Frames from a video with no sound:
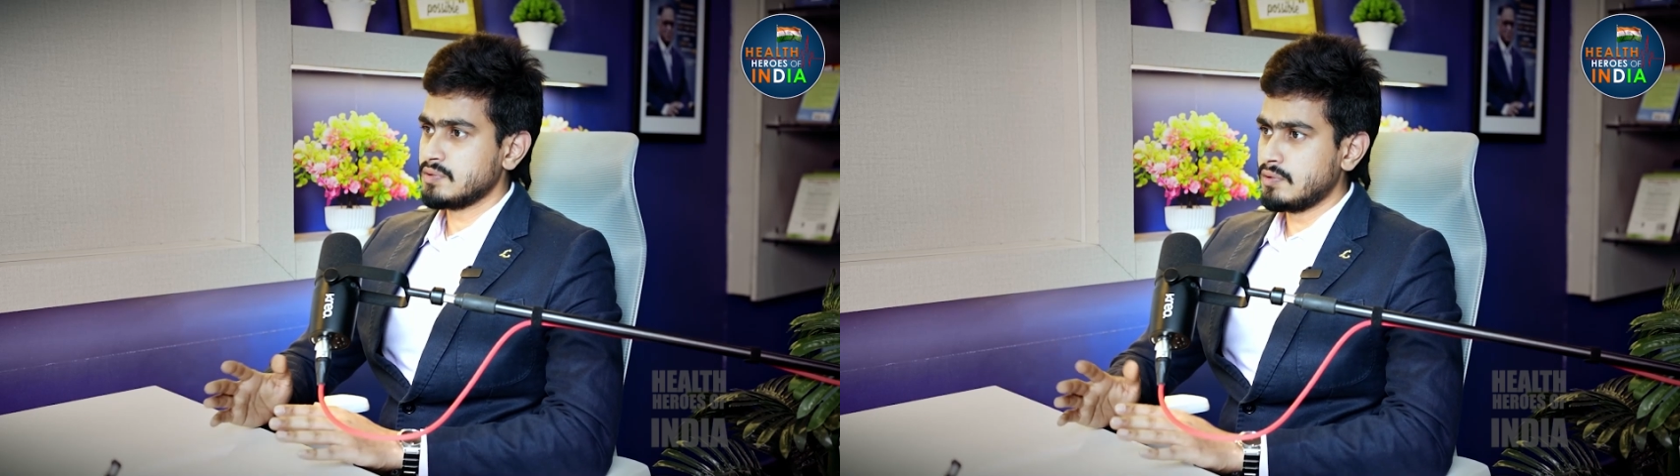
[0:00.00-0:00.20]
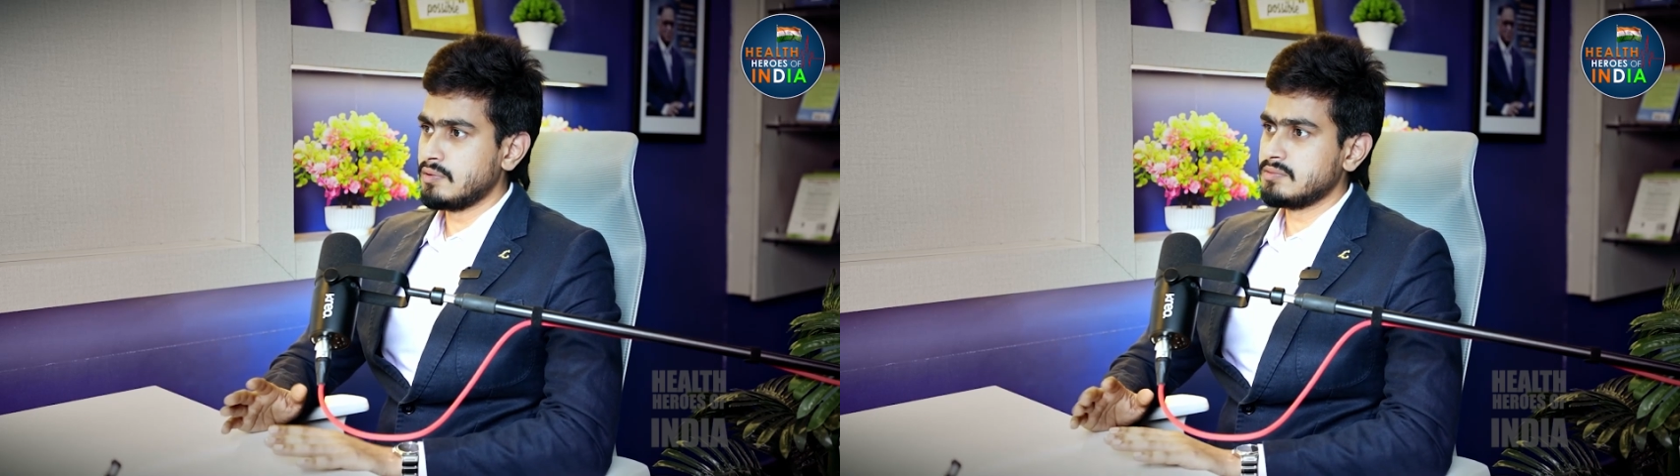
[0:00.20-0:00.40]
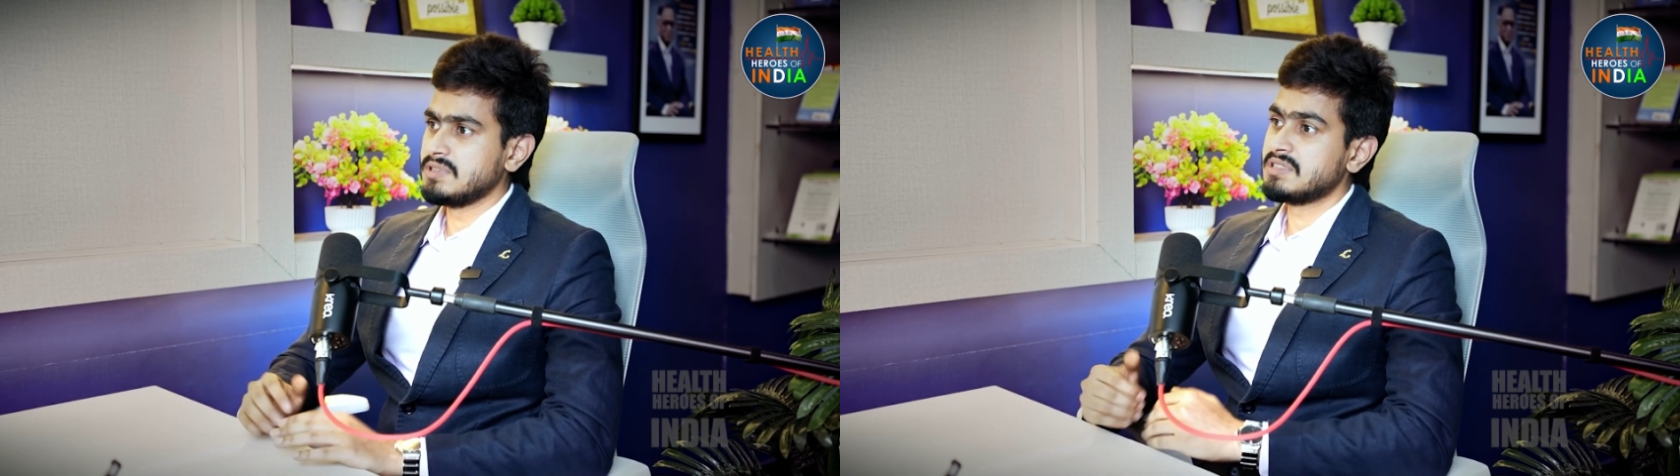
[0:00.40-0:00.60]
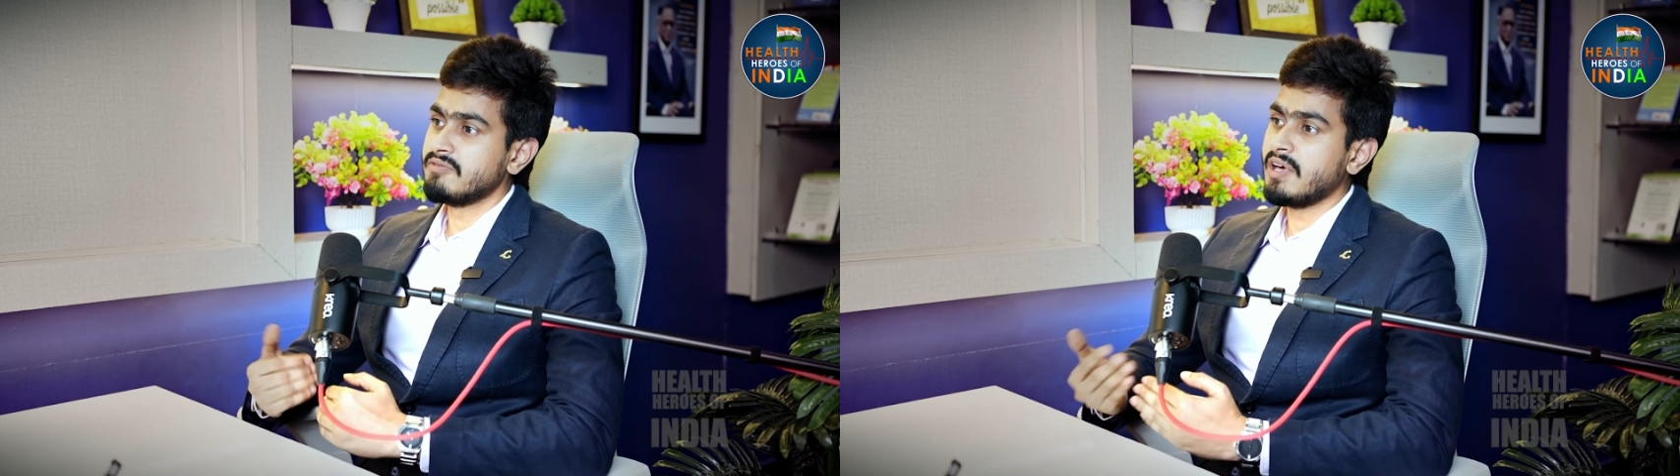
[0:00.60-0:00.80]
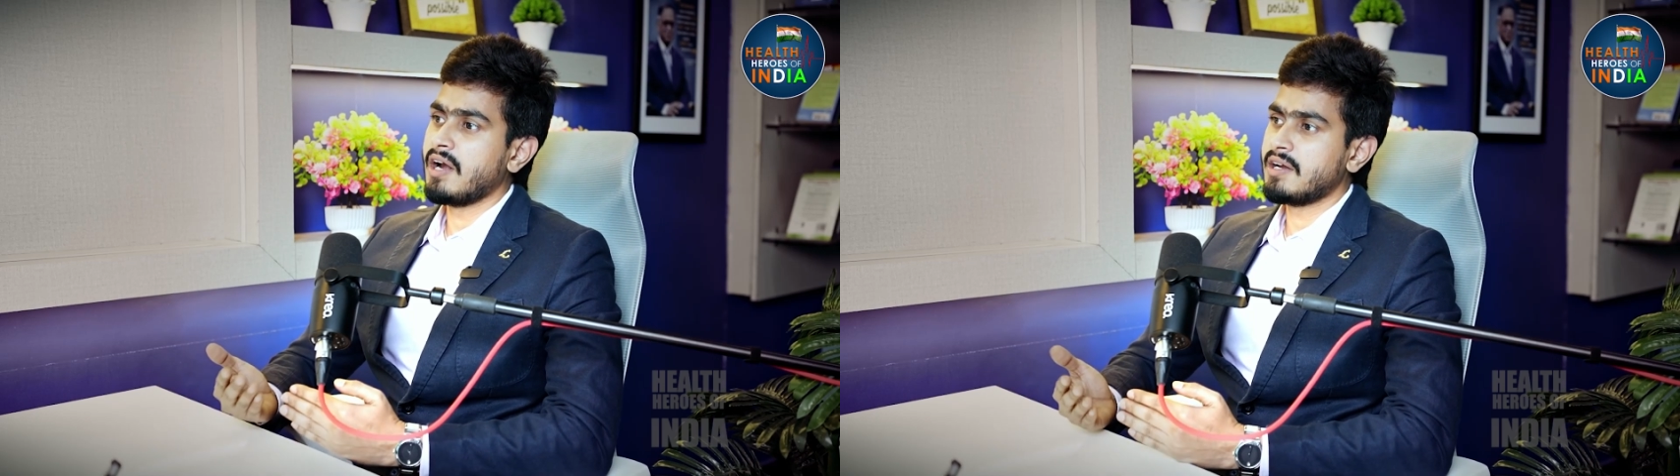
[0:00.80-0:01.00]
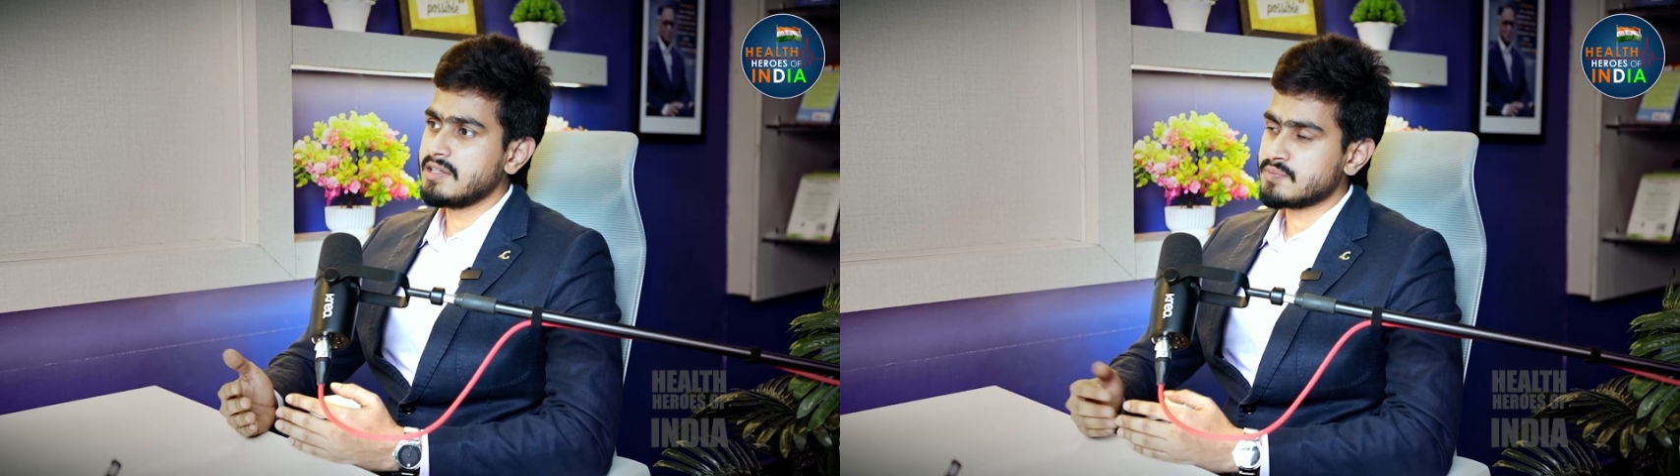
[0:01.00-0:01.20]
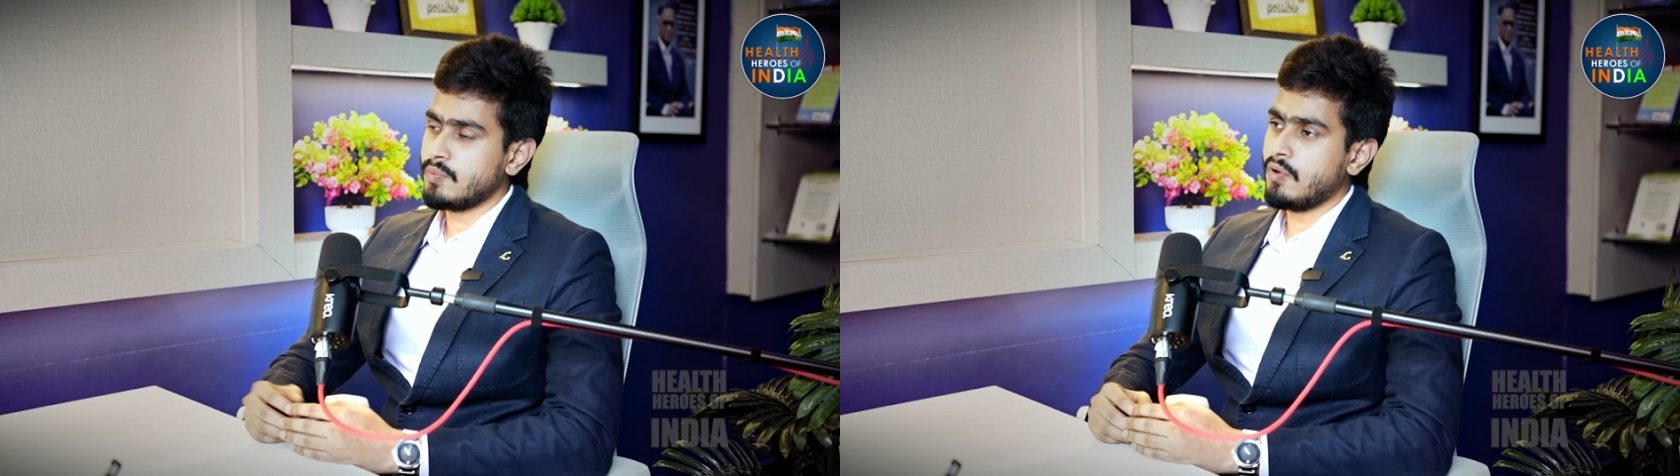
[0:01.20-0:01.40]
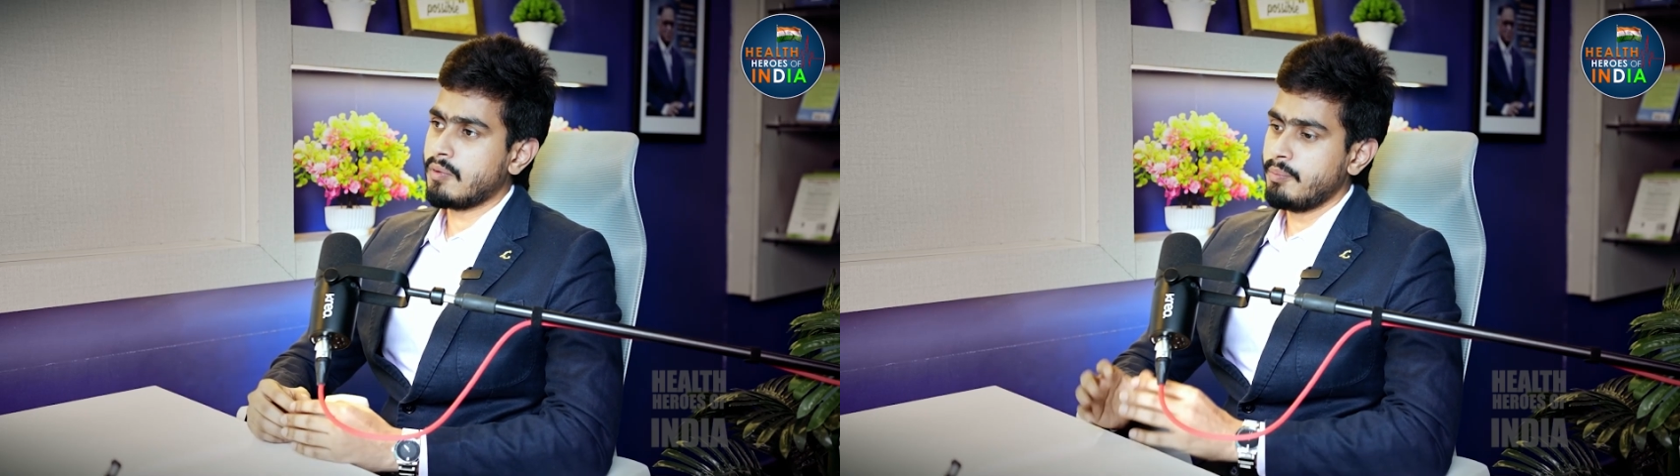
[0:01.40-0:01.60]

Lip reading: So the severity is more